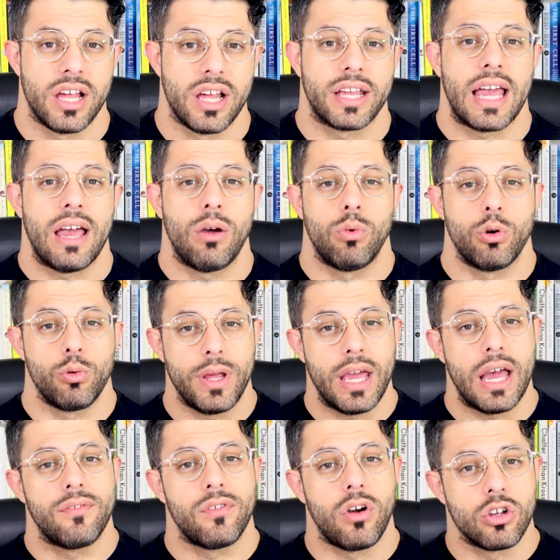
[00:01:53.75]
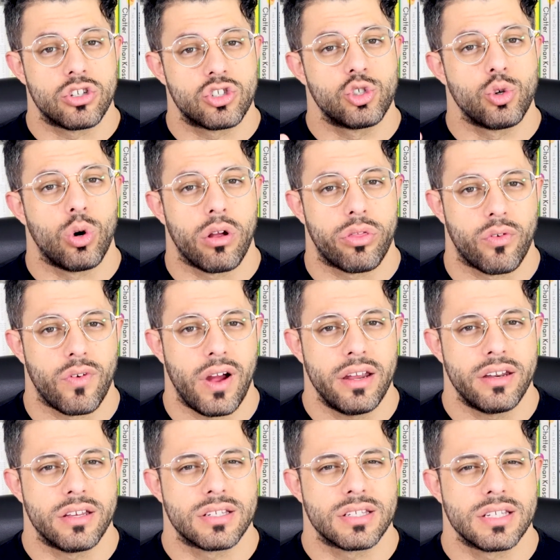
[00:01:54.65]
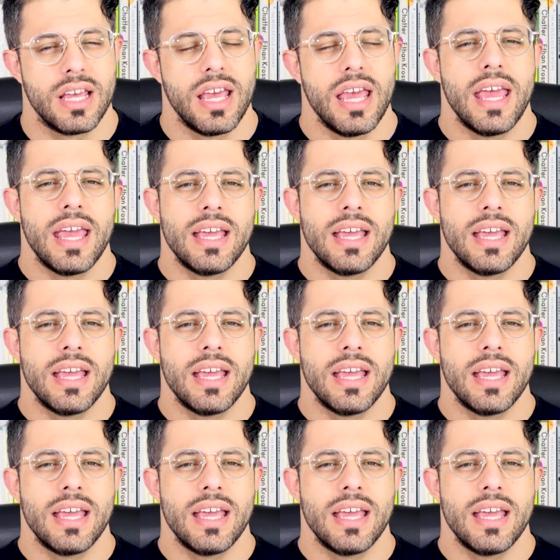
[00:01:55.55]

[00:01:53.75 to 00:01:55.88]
like when we have osteoarthritis,